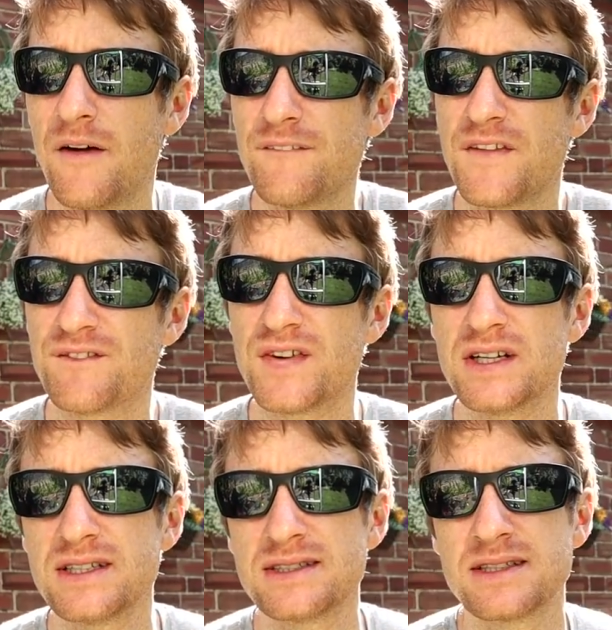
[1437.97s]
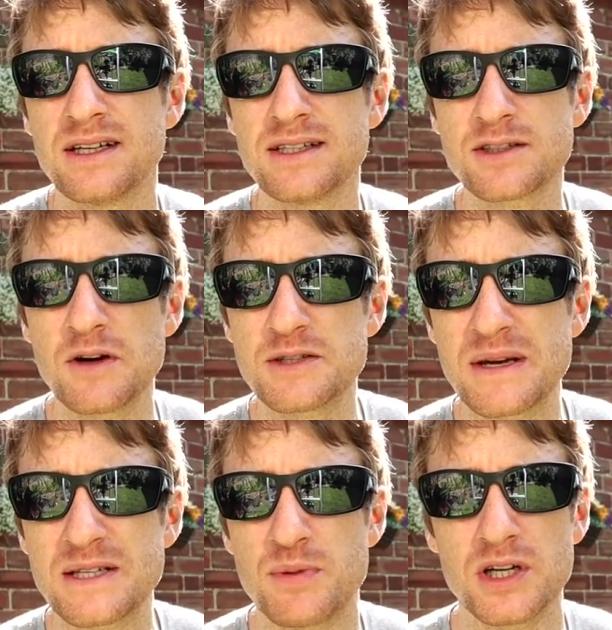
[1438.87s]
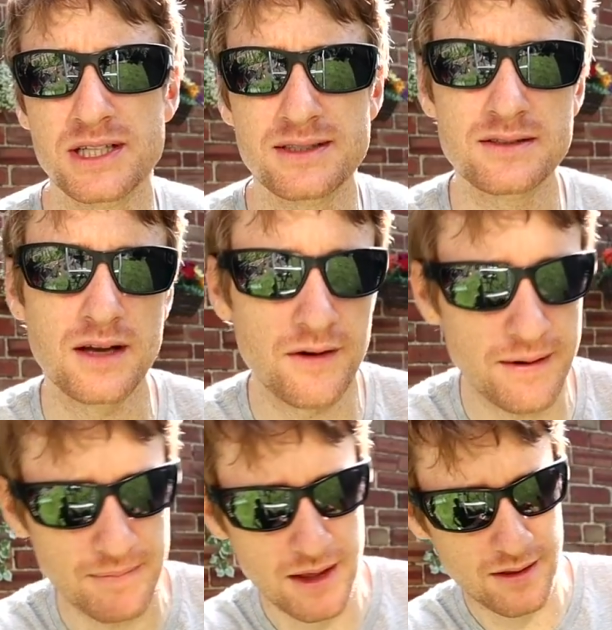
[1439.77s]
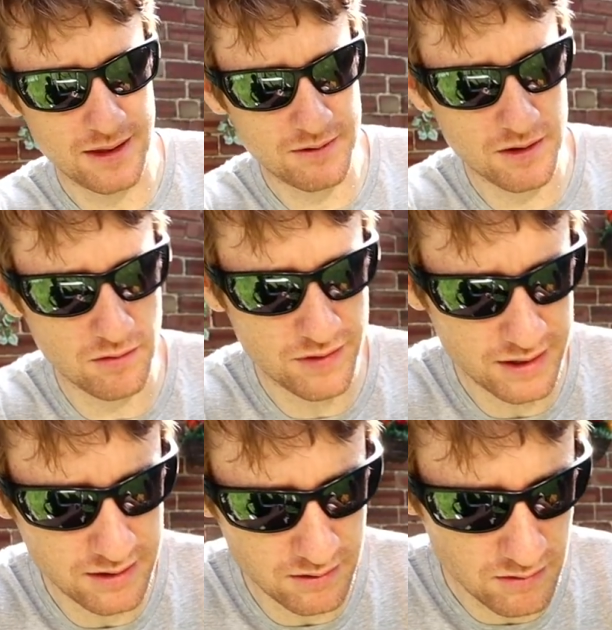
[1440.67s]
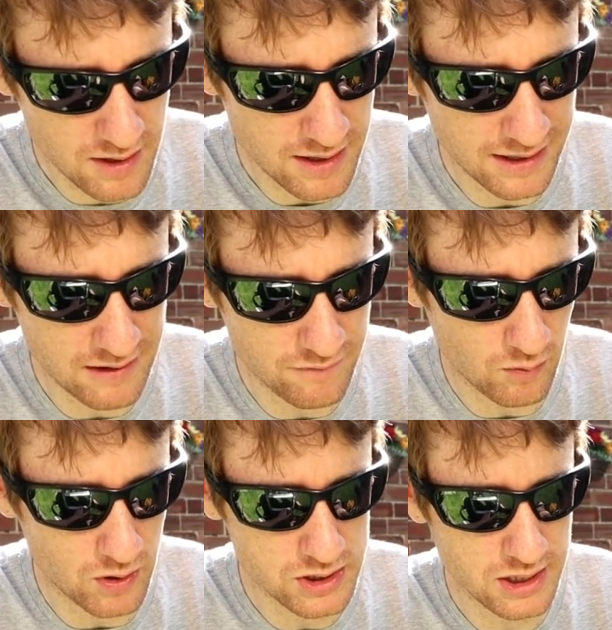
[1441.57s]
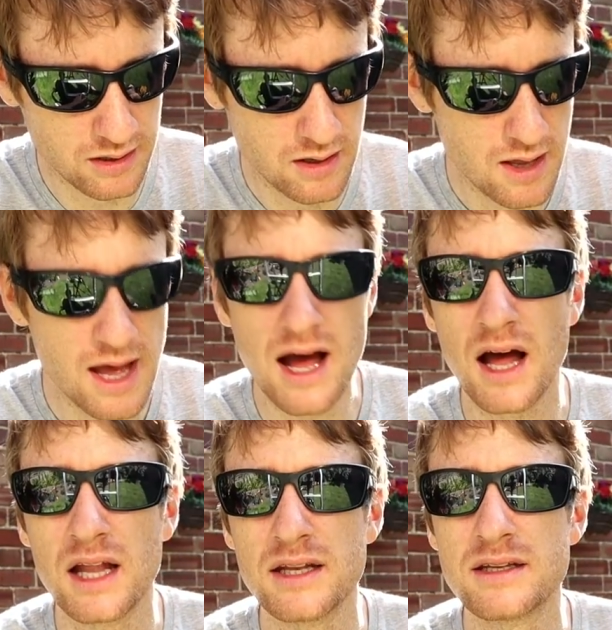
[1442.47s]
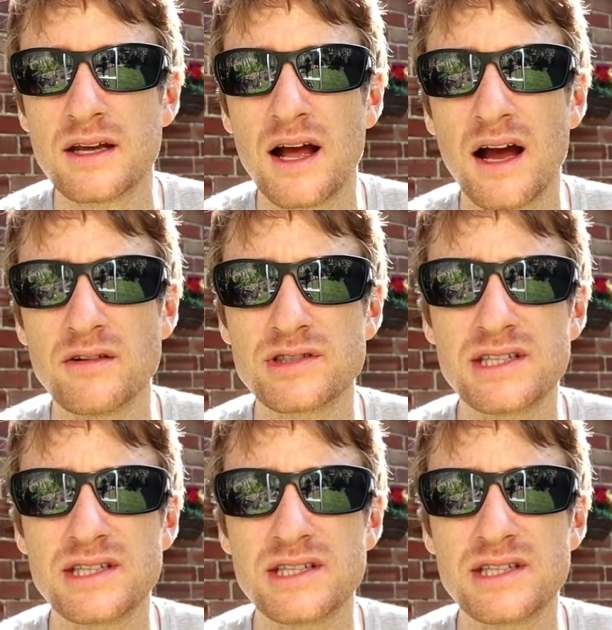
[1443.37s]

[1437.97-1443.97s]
of your first Squarespace purchase. All right, there we go. Thank you again for watching, and I will